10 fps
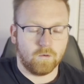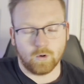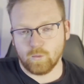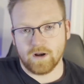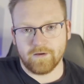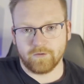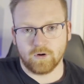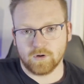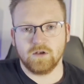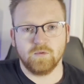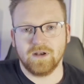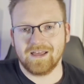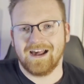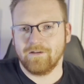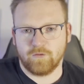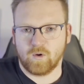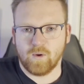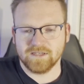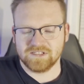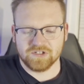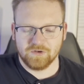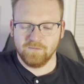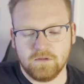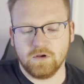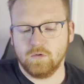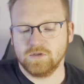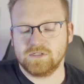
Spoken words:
or whatever. Do any kind of request to. Then you will